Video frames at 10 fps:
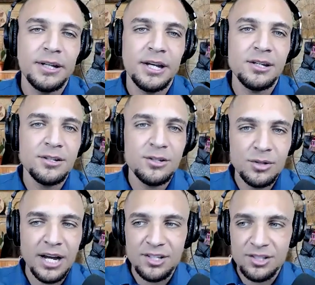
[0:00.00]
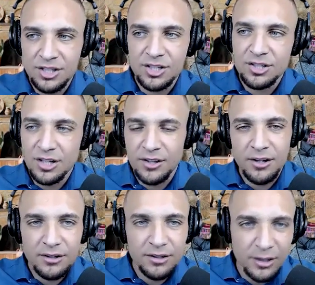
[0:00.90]
And then you guys teach each
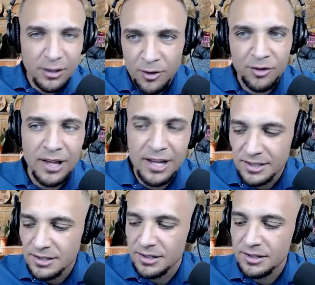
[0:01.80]
other, those lessons.